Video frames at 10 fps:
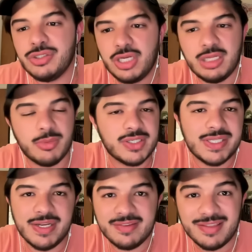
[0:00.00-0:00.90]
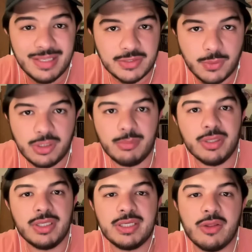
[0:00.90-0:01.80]
JD Martinez at that $20
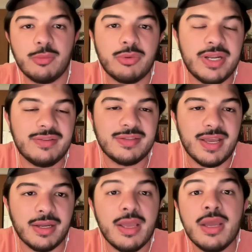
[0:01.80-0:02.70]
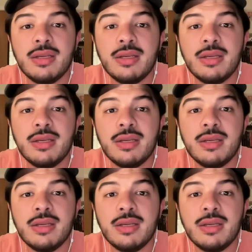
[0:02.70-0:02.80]
million price tag.